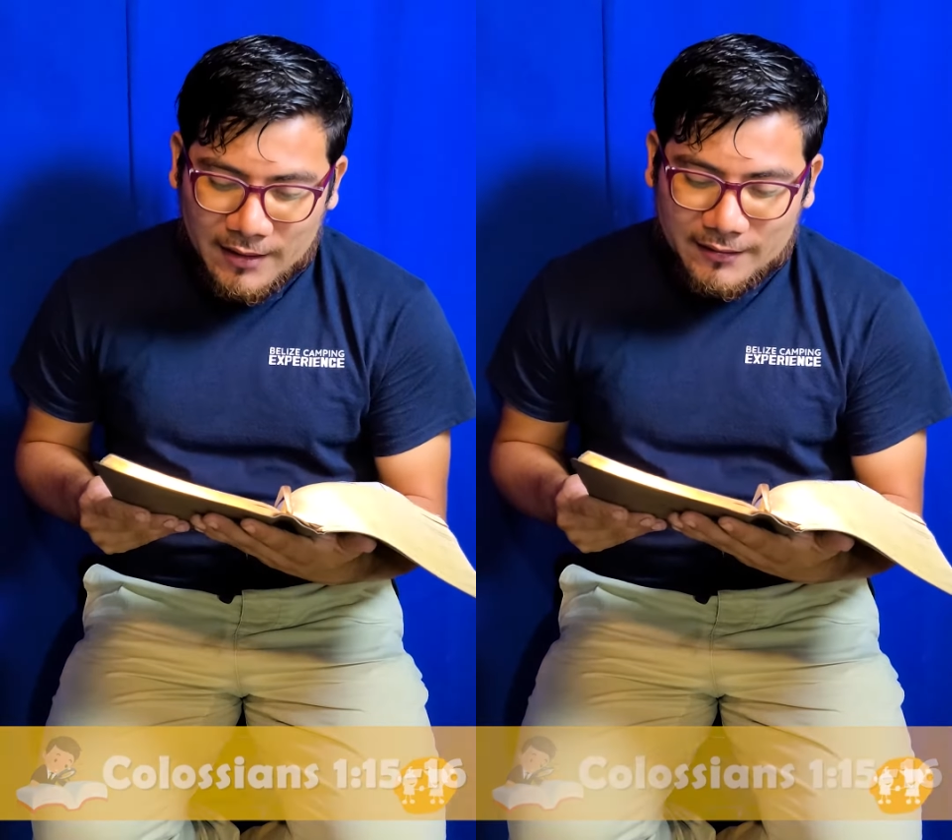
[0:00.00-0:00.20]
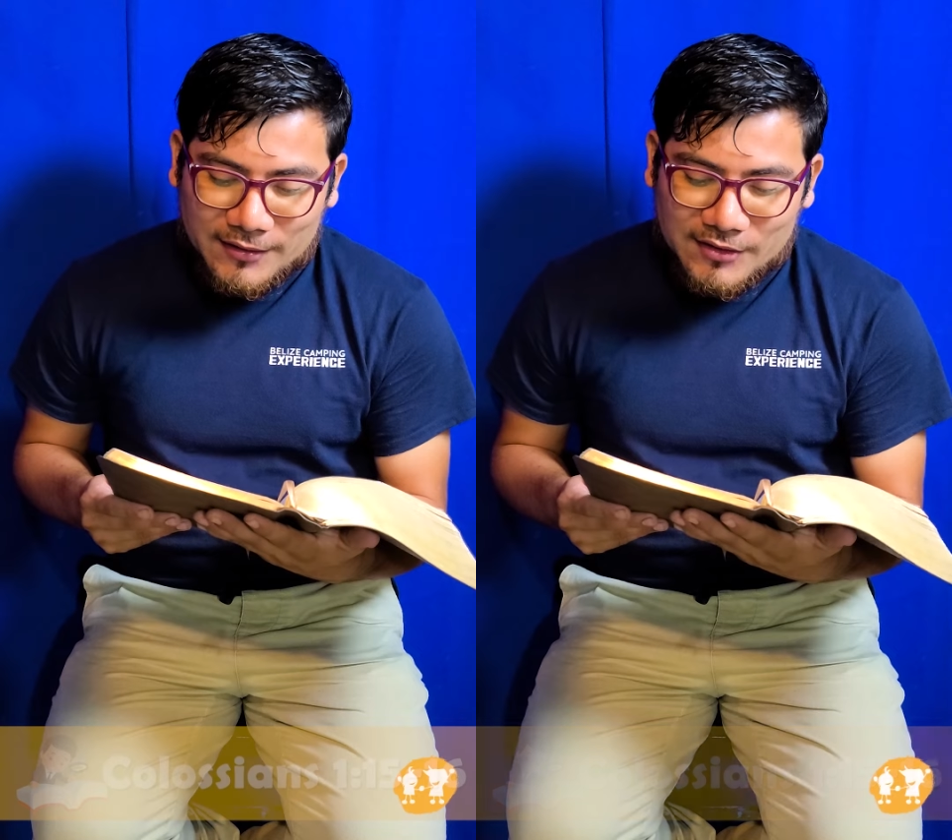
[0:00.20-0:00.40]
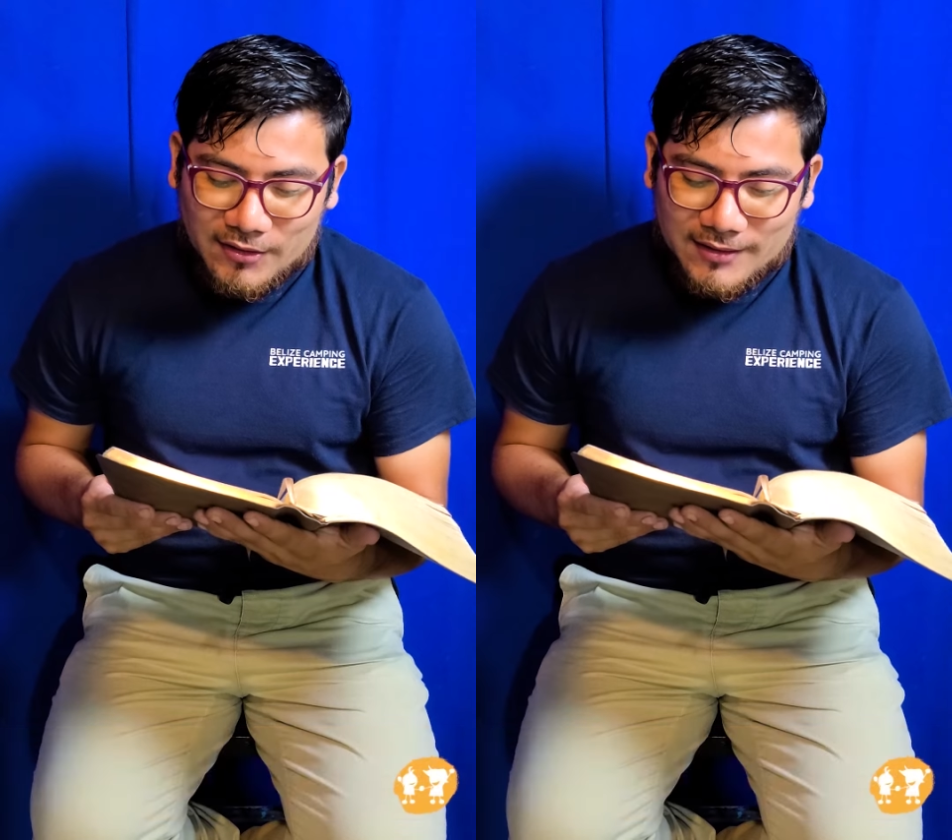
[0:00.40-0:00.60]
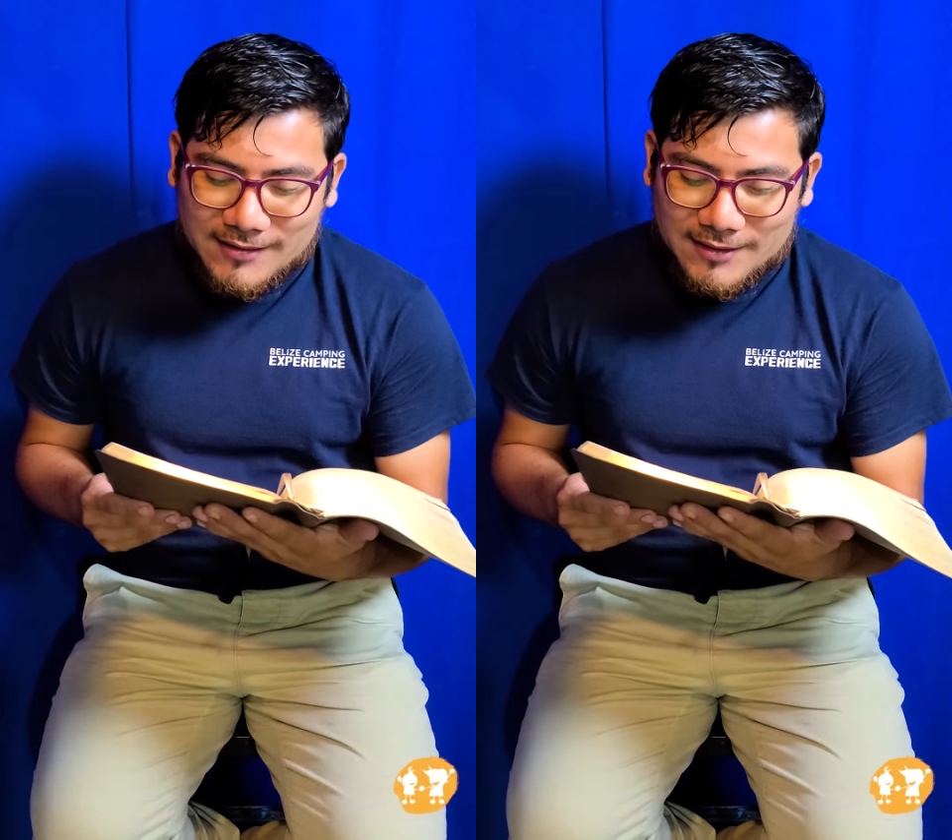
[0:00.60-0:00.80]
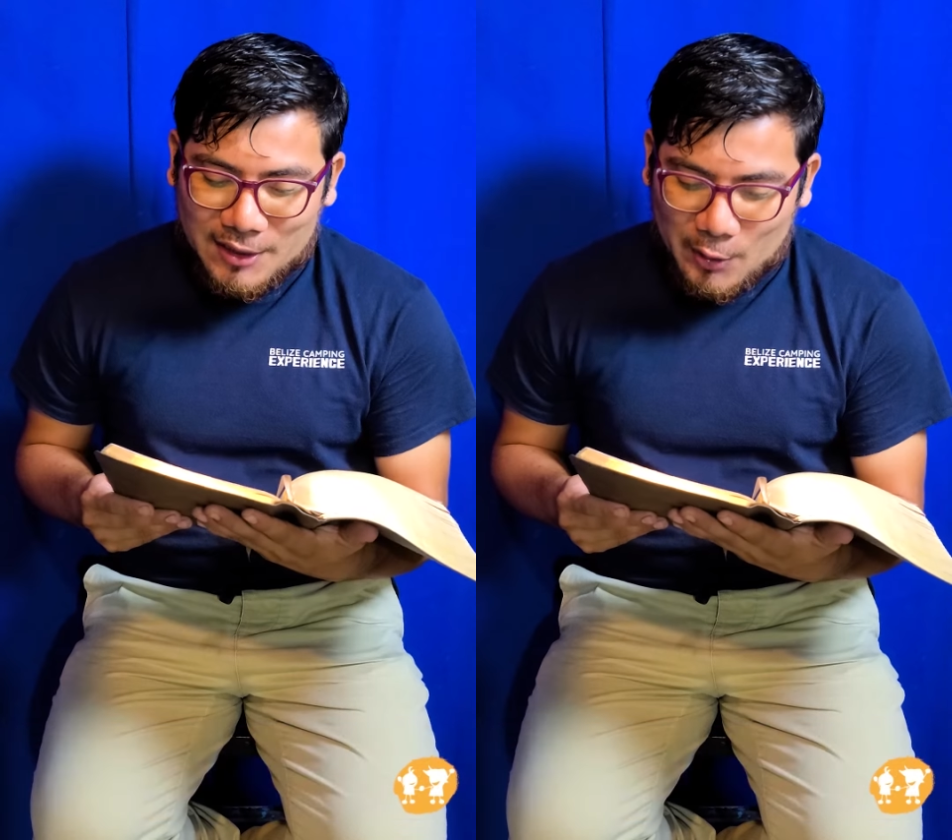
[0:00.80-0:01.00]
The Son
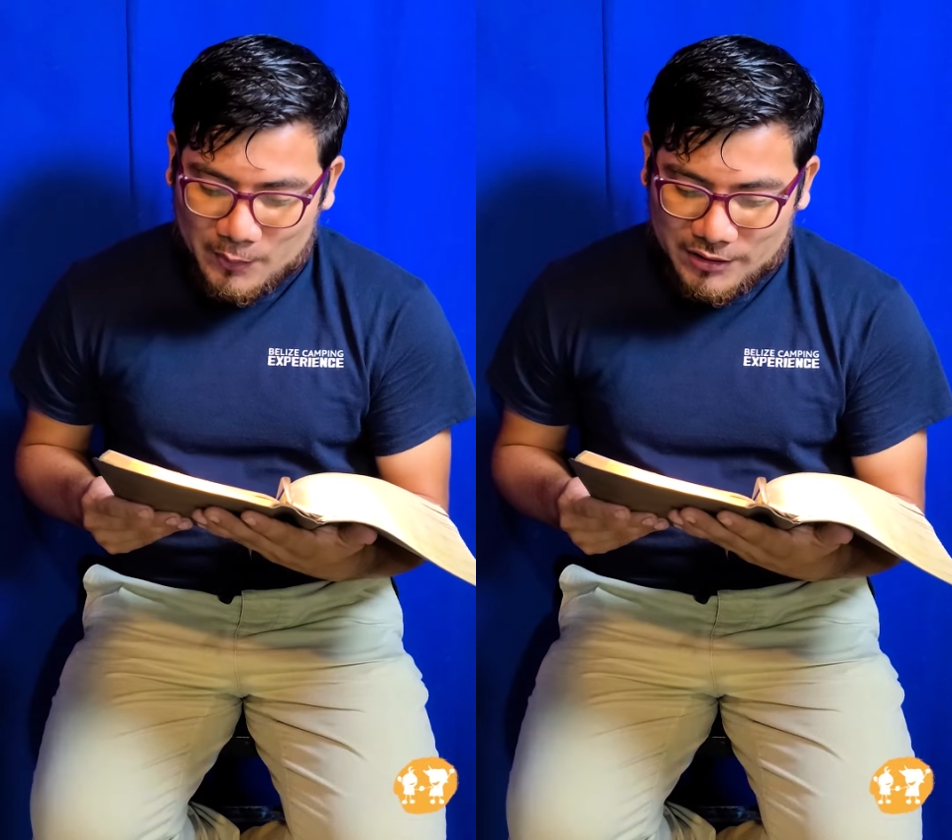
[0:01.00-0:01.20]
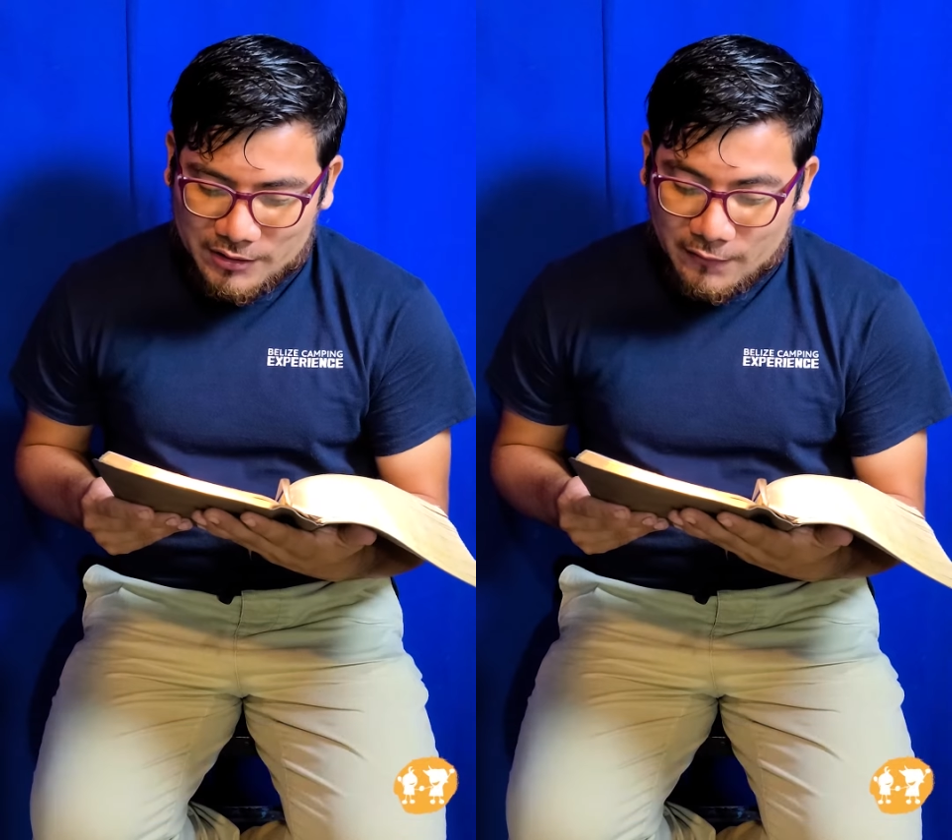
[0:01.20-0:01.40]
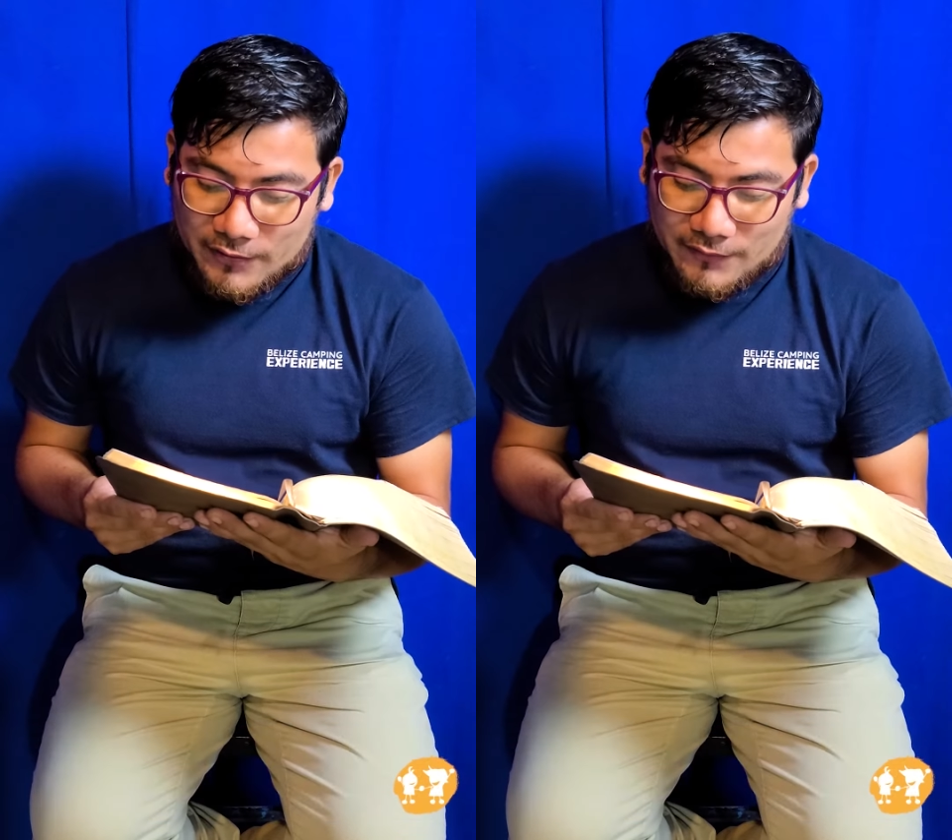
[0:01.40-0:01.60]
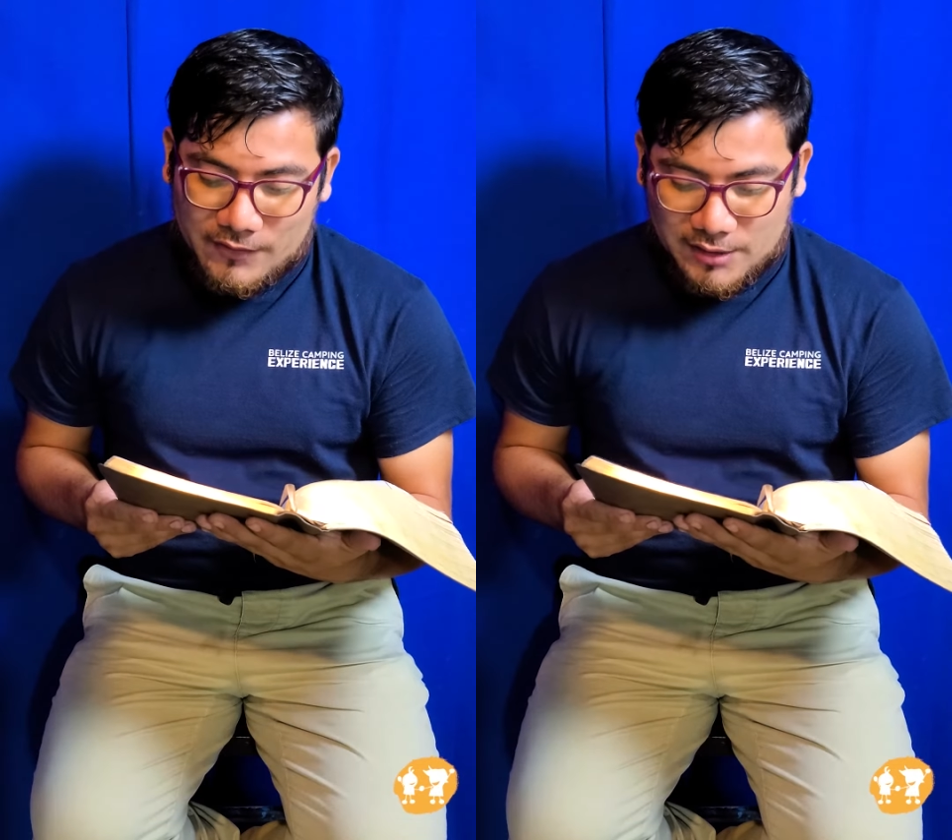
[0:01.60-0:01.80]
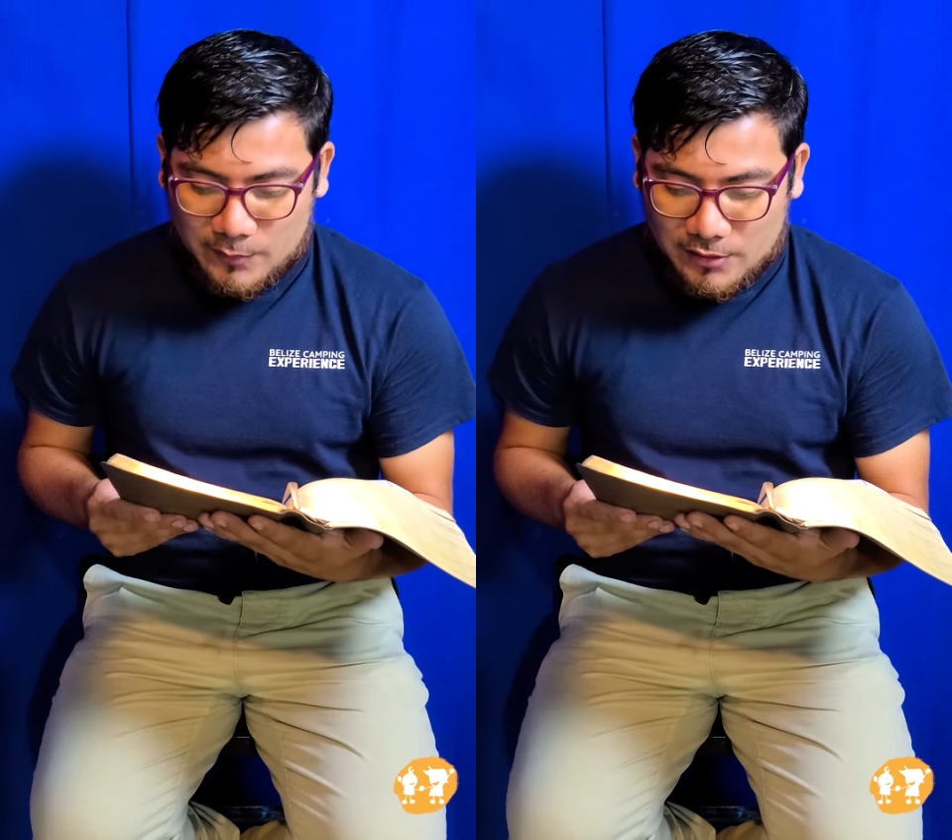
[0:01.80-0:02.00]
is the image of the
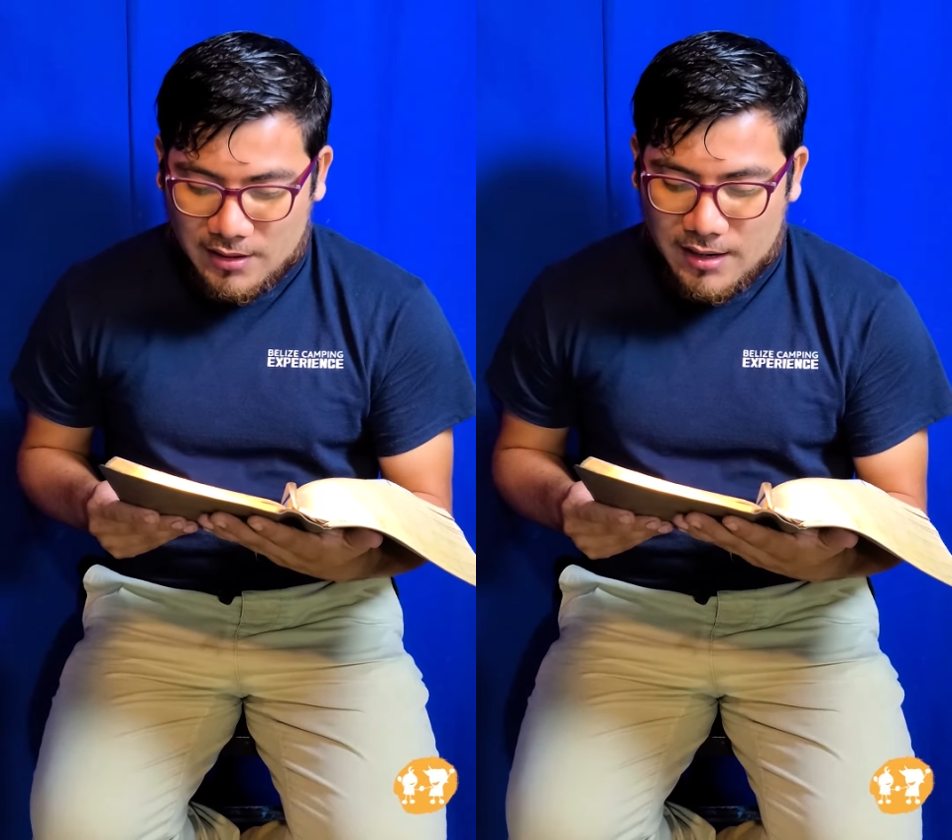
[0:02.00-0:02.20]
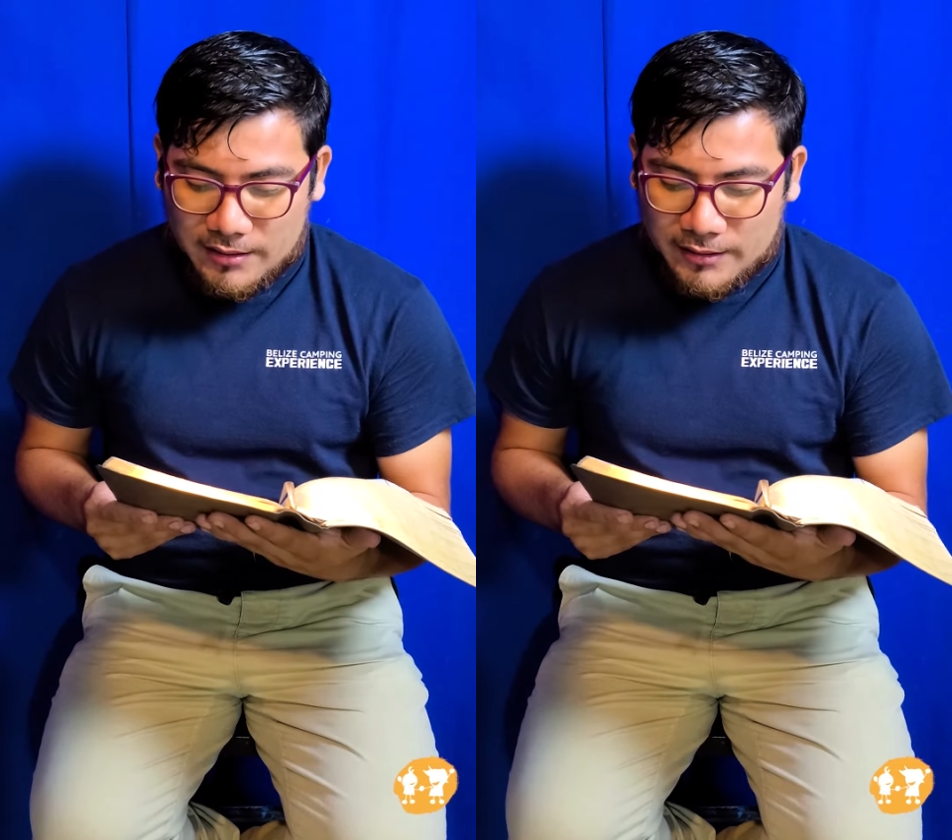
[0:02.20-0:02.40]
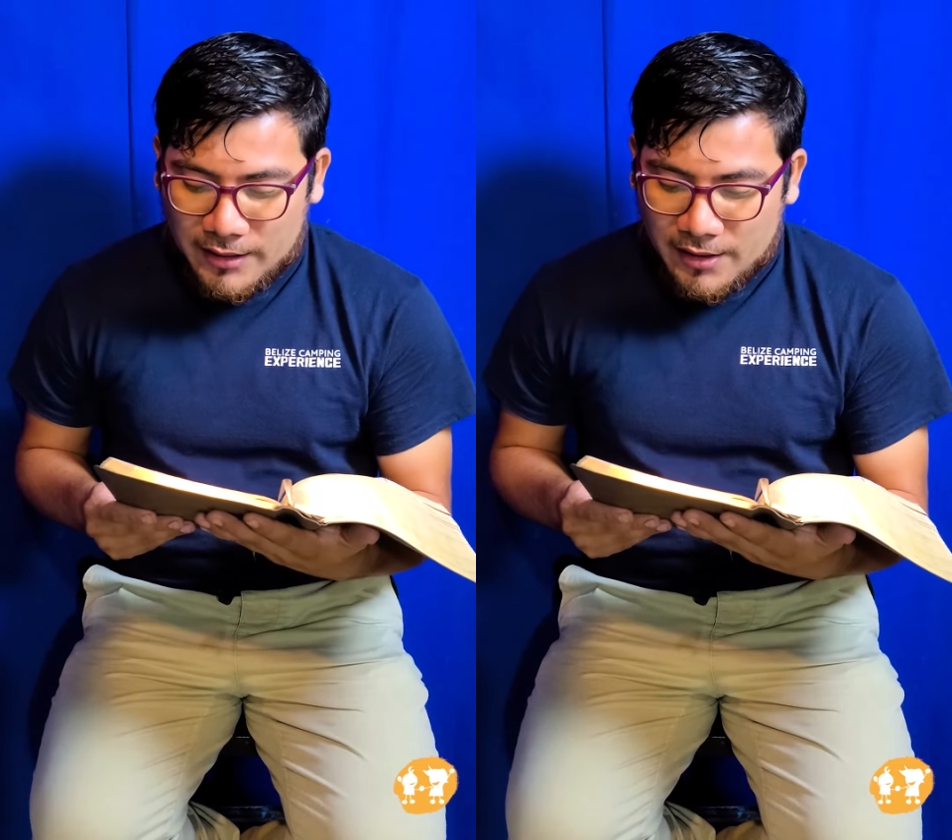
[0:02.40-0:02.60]
invisible God,